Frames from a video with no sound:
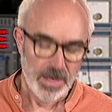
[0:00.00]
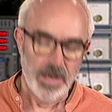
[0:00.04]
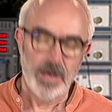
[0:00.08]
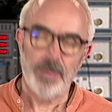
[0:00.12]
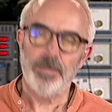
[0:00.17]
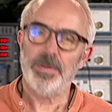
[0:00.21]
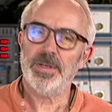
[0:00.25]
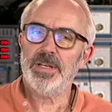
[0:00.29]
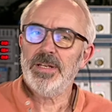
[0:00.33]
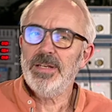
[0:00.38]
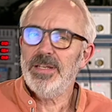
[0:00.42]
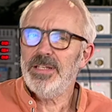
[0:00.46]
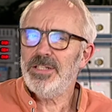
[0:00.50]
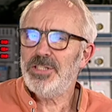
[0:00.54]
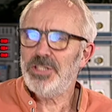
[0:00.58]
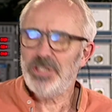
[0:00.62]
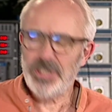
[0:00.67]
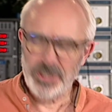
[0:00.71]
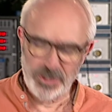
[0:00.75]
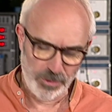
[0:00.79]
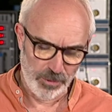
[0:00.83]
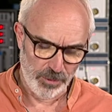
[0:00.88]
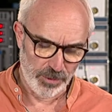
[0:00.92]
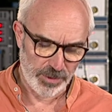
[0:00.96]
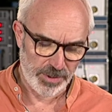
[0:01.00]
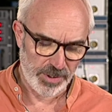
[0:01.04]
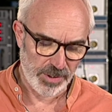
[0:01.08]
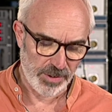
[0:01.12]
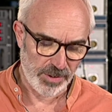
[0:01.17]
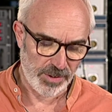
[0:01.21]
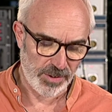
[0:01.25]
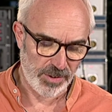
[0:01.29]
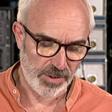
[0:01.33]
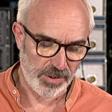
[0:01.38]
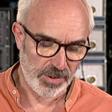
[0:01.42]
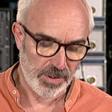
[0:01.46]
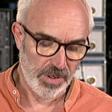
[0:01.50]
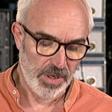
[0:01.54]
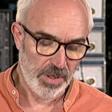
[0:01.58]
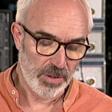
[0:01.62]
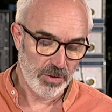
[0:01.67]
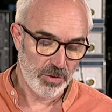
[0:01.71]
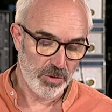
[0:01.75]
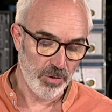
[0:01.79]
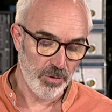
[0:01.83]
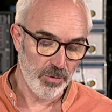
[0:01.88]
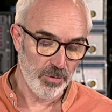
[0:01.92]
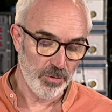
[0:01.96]
But at least she taught us
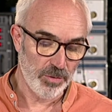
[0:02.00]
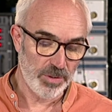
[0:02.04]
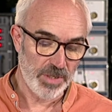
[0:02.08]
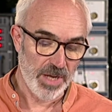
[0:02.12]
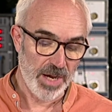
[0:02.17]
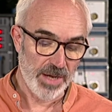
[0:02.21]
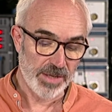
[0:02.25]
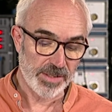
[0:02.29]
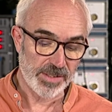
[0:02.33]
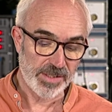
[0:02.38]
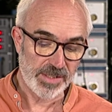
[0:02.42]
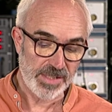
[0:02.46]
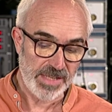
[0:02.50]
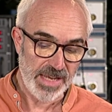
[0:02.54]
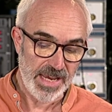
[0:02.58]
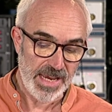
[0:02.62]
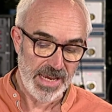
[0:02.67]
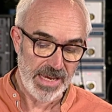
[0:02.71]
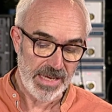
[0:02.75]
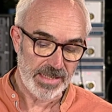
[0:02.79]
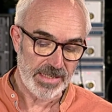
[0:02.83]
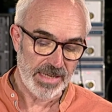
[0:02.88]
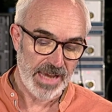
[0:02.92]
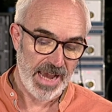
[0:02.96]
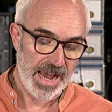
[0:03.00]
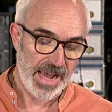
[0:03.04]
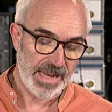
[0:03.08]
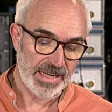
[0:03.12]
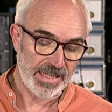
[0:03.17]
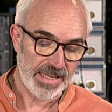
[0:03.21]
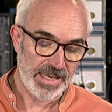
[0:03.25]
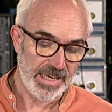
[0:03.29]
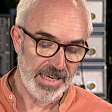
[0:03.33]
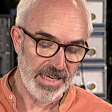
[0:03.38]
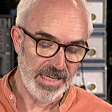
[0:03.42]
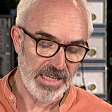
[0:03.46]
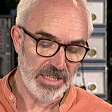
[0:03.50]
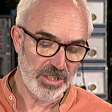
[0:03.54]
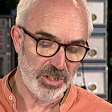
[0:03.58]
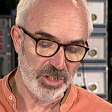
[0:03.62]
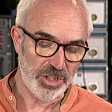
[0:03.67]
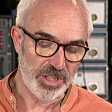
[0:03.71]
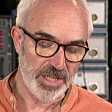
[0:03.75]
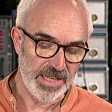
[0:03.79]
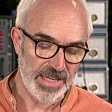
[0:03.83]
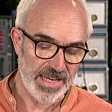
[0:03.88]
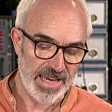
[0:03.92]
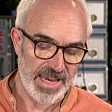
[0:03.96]
do, does, did, and he,
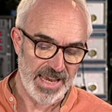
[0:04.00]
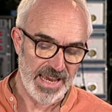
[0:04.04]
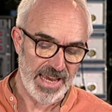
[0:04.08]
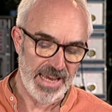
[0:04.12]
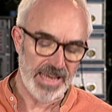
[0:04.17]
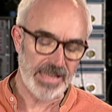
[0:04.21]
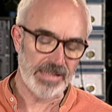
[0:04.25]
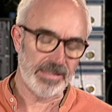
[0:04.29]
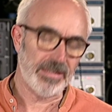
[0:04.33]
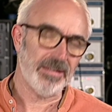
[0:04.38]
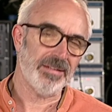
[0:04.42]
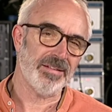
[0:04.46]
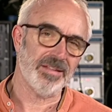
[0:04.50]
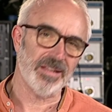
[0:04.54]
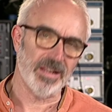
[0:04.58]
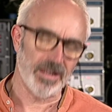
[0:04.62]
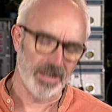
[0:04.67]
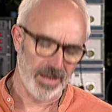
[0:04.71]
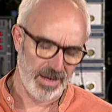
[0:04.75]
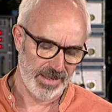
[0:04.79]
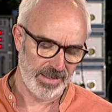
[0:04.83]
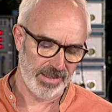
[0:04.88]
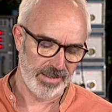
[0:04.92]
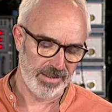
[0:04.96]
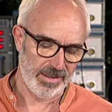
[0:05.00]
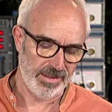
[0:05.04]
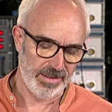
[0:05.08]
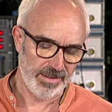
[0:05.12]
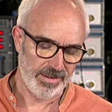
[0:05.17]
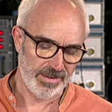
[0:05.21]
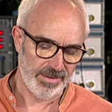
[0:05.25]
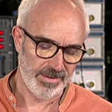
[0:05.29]
she, it, and the like.